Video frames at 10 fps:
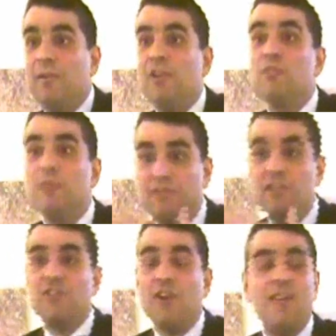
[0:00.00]
because
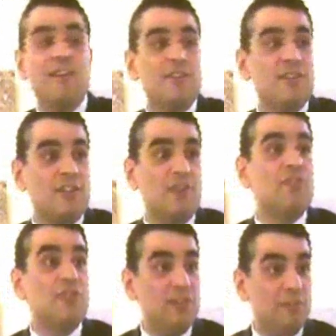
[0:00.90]
we've decided as a
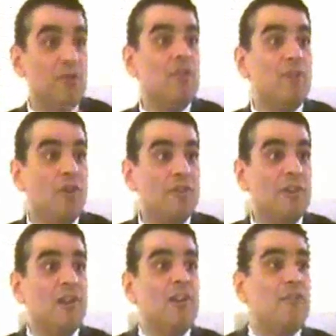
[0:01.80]
country to move
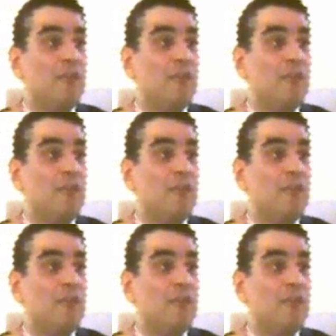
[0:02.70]
on